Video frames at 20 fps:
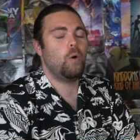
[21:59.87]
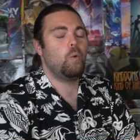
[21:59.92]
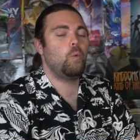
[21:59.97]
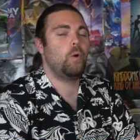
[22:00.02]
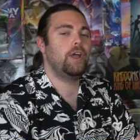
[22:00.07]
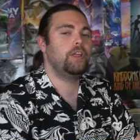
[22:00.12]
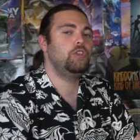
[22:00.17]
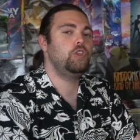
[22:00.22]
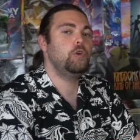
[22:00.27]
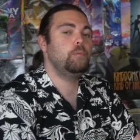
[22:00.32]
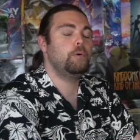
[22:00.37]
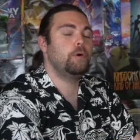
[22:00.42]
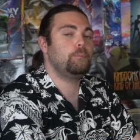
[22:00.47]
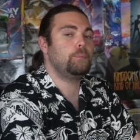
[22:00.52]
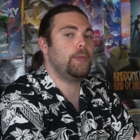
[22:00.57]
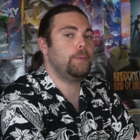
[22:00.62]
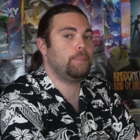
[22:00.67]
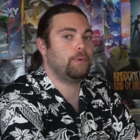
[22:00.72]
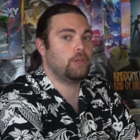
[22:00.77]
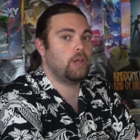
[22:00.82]
When you put
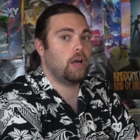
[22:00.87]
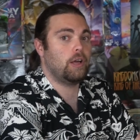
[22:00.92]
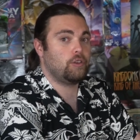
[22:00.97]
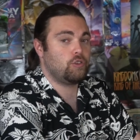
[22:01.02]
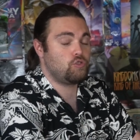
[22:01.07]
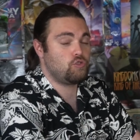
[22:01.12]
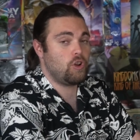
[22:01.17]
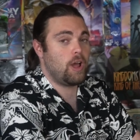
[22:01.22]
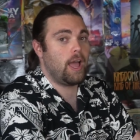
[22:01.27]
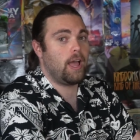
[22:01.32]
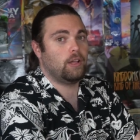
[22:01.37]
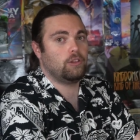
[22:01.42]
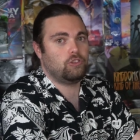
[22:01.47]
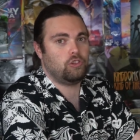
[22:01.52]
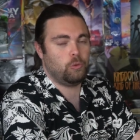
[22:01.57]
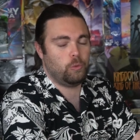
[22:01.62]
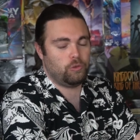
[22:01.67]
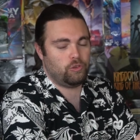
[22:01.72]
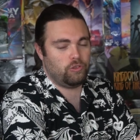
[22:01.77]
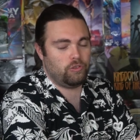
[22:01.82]
people on trial,
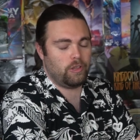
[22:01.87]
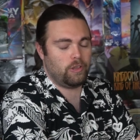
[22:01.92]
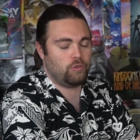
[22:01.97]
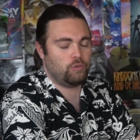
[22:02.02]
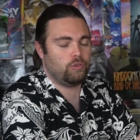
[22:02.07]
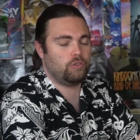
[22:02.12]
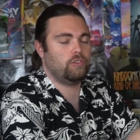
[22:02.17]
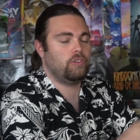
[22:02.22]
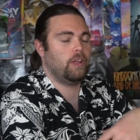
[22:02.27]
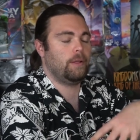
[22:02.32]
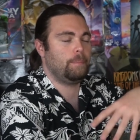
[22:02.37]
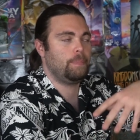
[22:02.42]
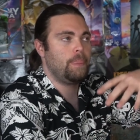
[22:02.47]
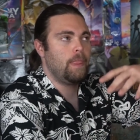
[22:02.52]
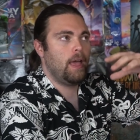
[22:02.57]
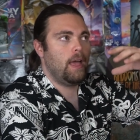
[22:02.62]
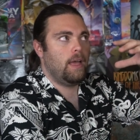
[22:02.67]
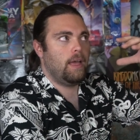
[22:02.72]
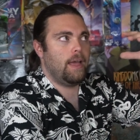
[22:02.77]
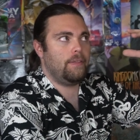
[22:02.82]
too, which is interesting,
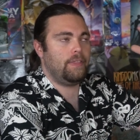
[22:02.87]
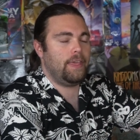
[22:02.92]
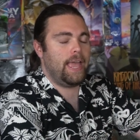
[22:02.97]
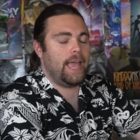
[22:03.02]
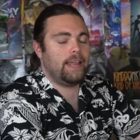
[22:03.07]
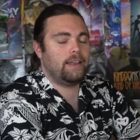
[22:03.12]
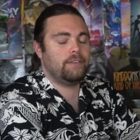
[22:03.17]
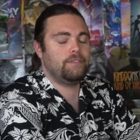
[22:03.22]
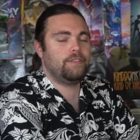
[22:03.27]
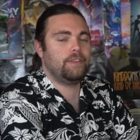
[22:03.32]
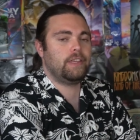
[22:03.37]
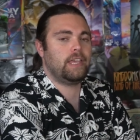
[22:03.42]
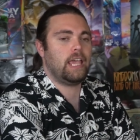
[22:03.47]
at the end of the